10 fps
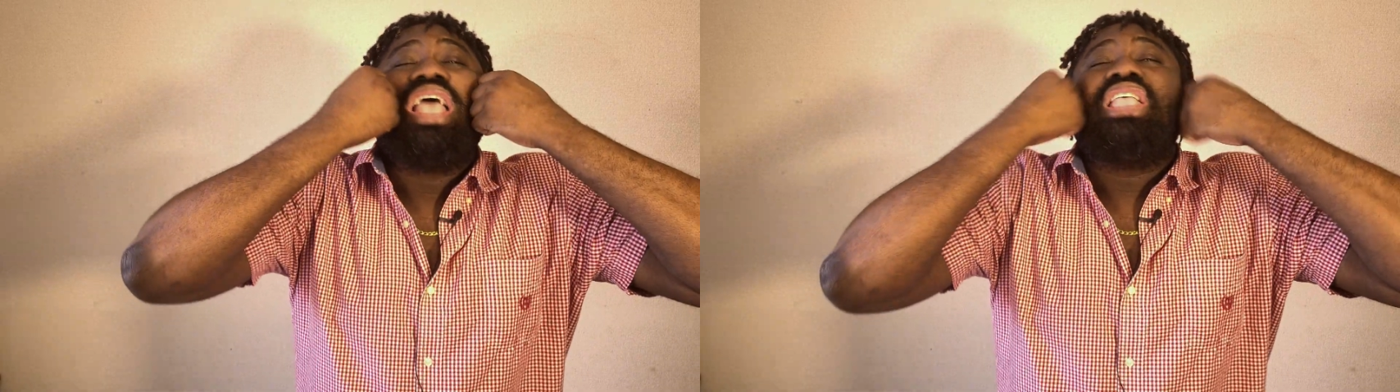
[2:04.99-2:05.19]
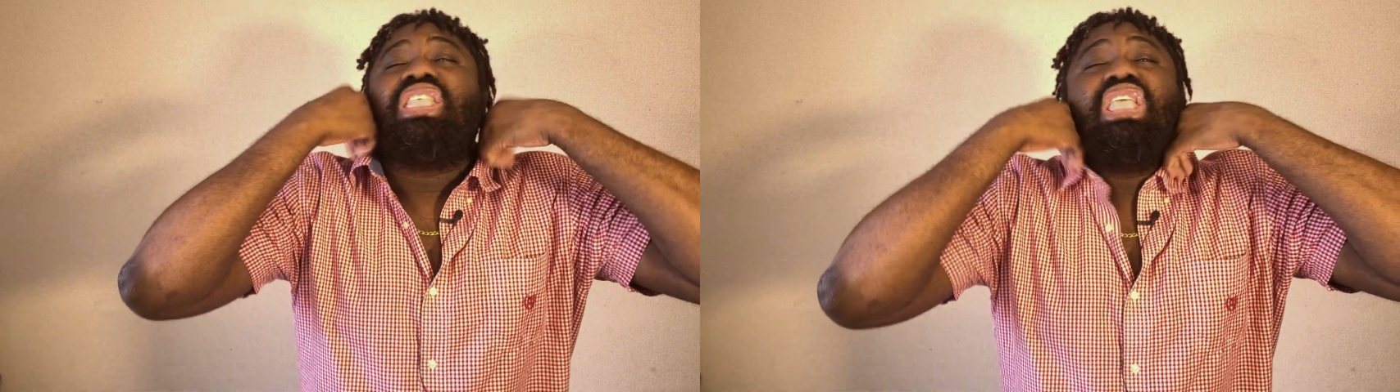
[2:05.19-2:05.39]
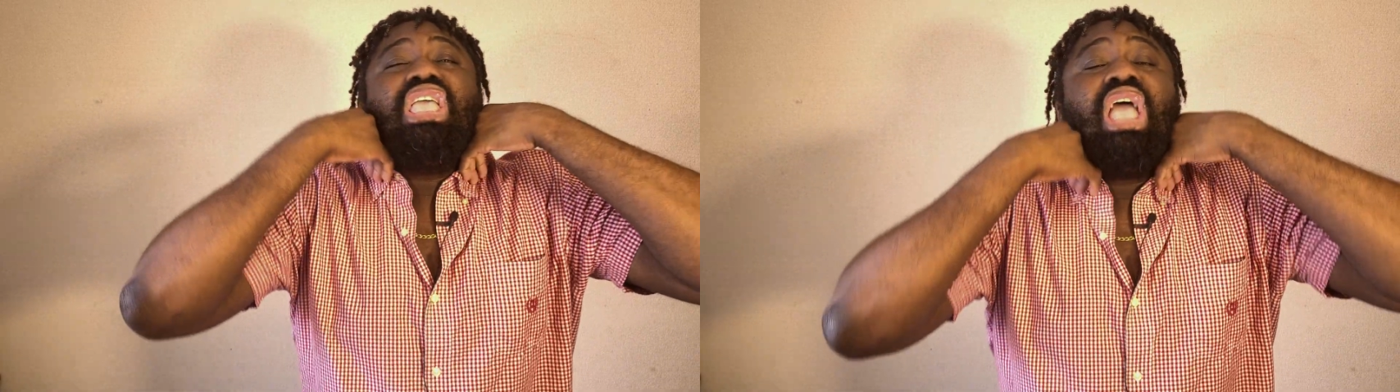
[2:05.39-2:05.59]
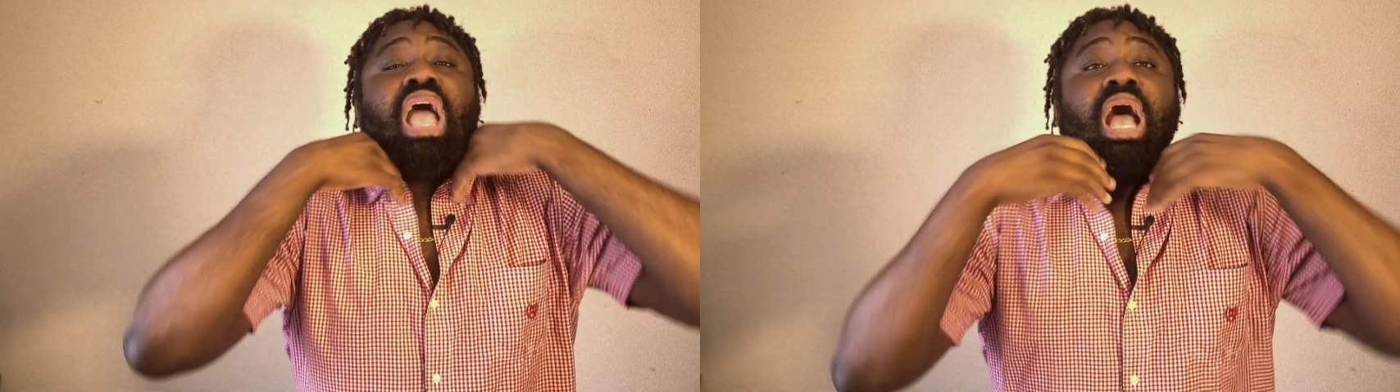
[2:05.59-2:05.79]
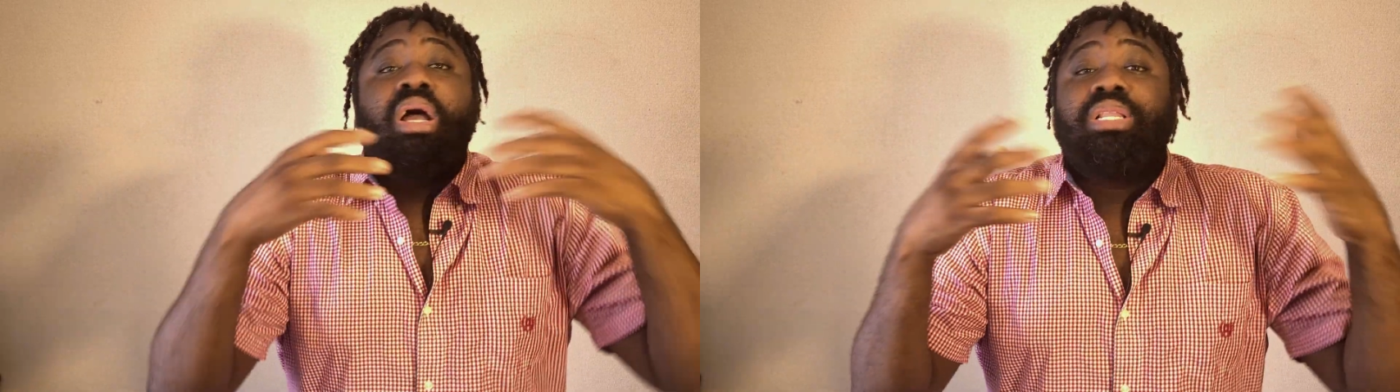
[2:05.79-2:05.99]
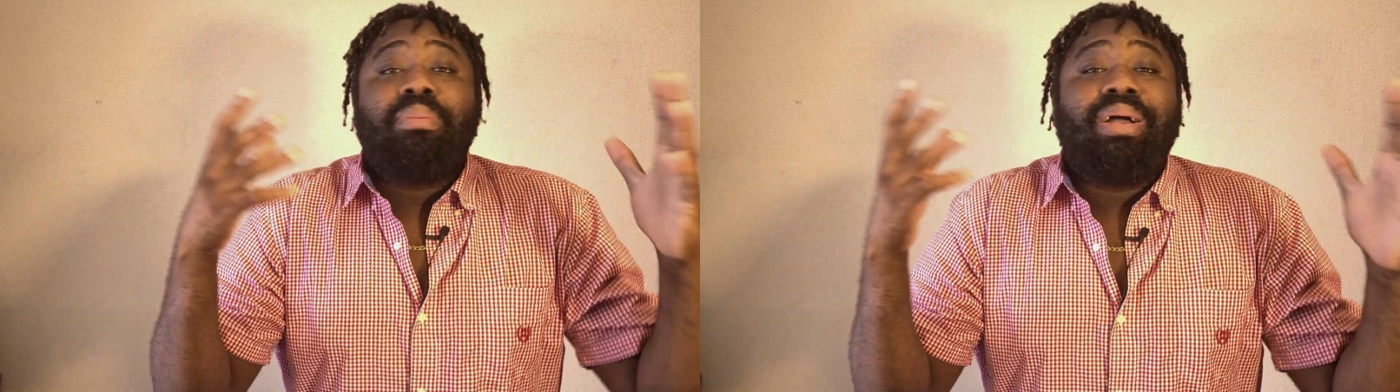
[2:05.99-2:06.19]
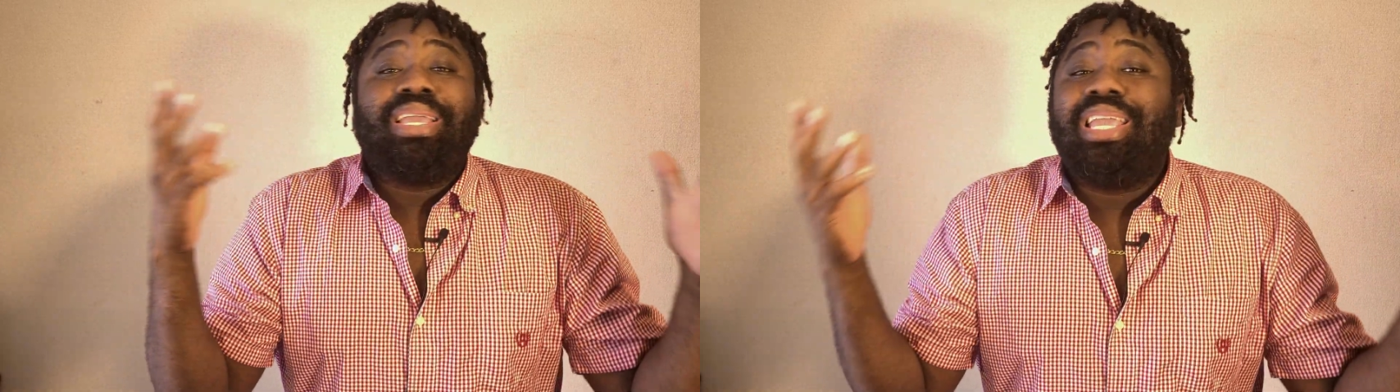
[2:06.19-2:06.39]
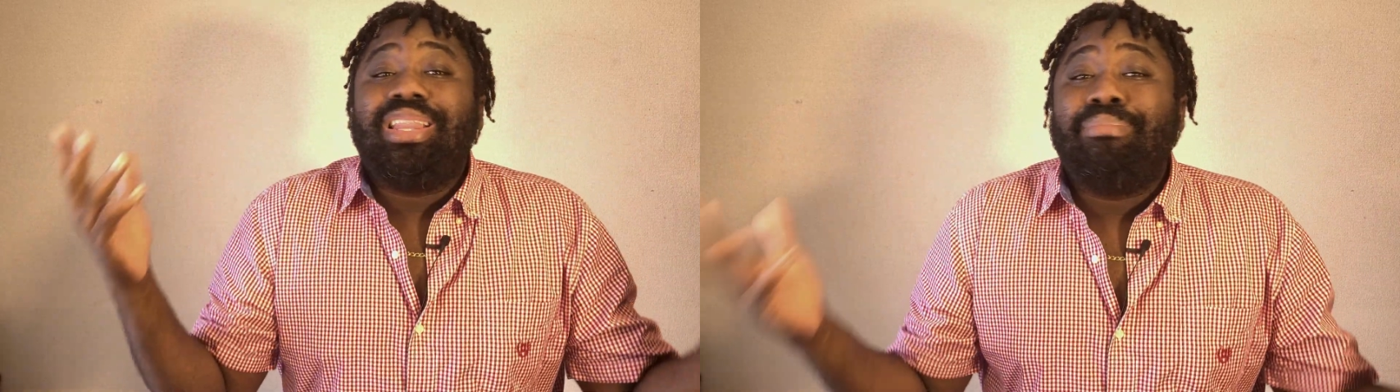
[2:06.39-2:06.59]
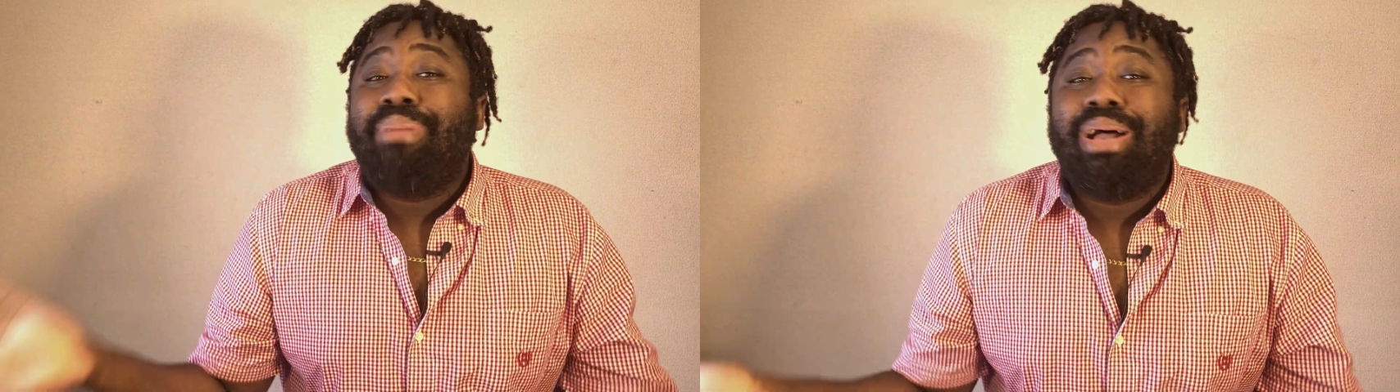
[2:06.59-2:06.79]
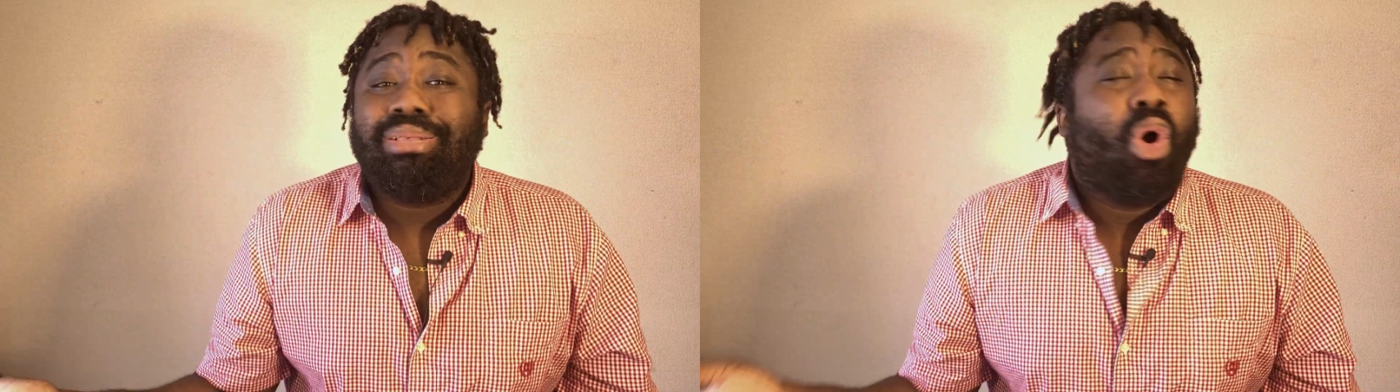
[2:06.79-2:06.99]
they might eat the
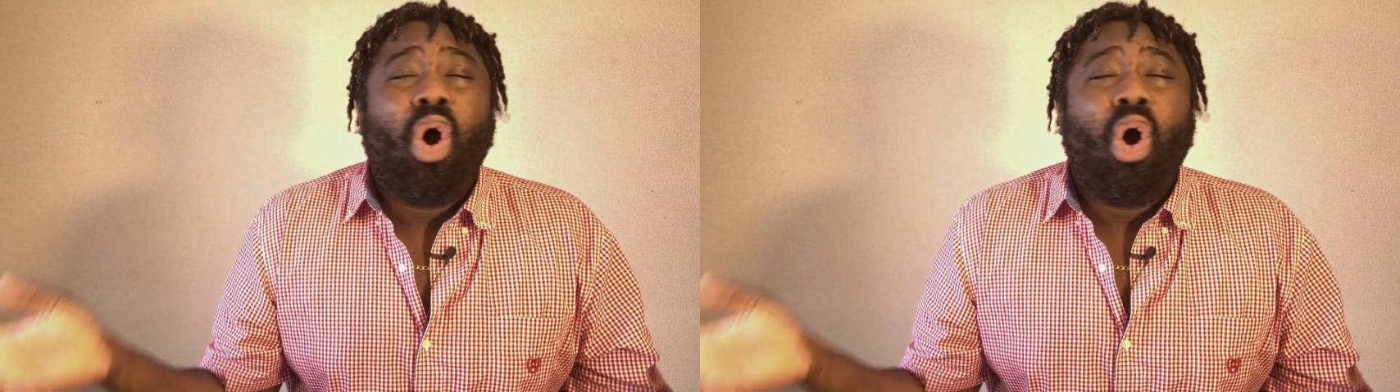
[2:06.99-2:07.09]
mask.